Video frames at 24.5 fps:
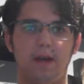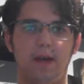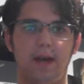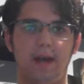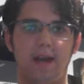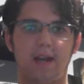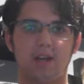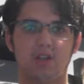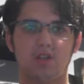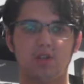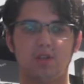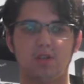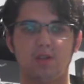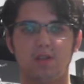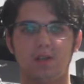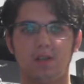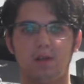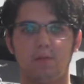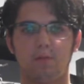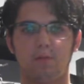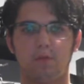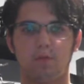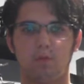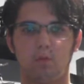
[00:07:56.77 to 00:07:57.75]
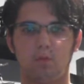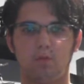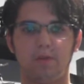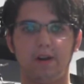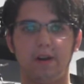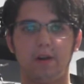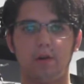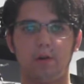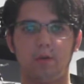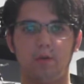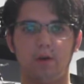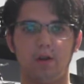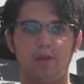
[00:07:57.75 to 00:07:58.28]
action scene was
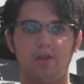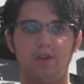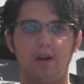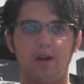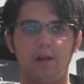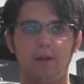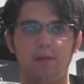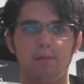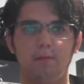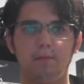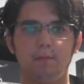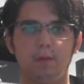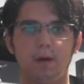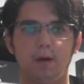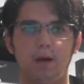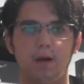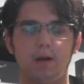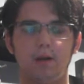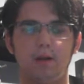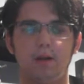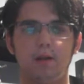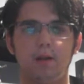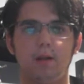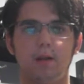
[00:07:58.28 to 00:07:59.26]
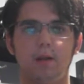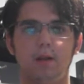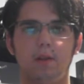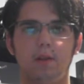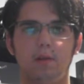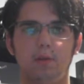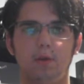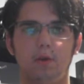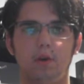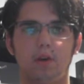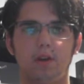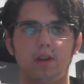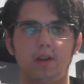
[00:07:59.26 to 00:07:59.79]
very well done, but there
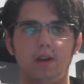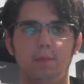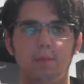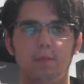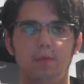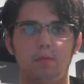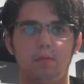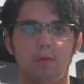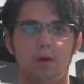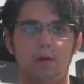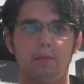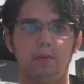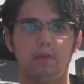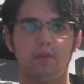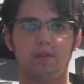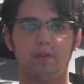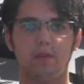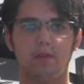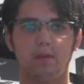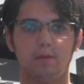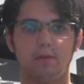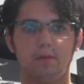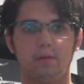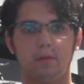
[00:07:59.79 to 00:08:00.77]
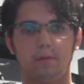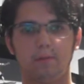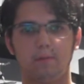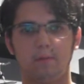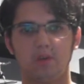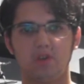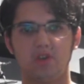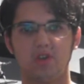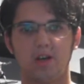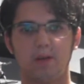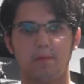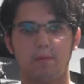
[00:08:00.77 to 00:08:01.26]
were a couple moments in the film which I'd